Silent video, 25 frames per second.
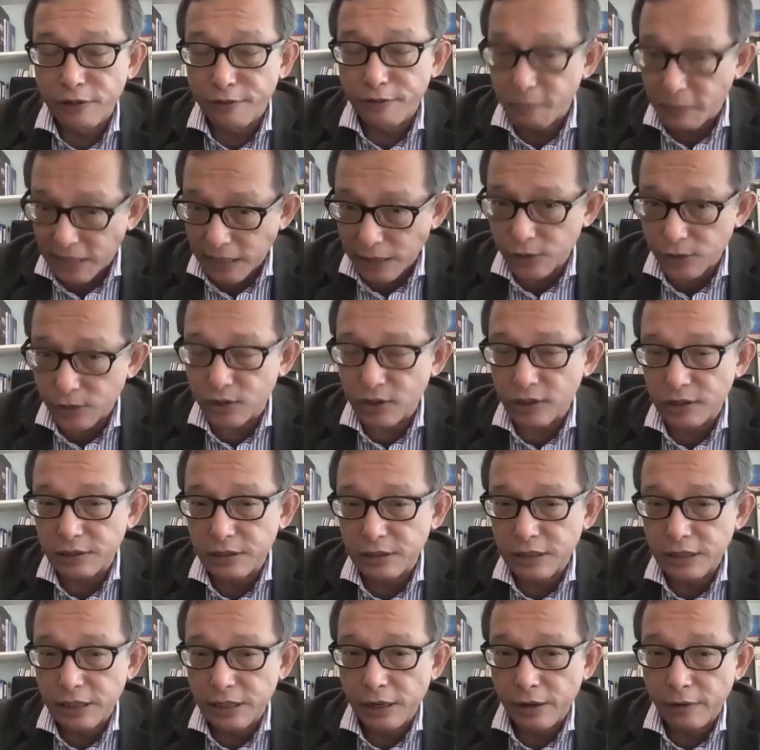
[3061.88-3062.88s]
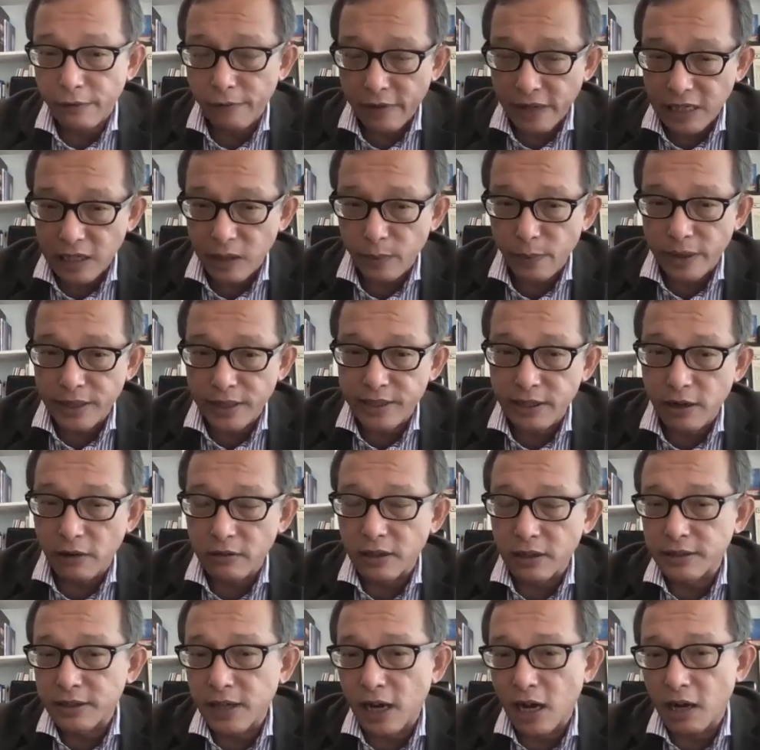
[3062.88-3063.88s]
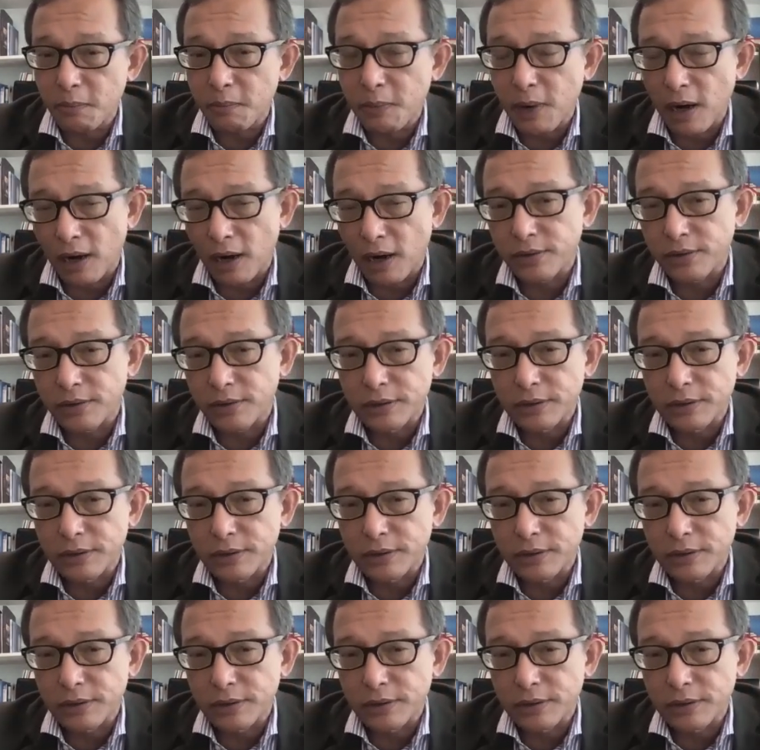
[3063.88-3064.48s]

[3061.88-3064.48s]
if Malaysia really went down a dark path.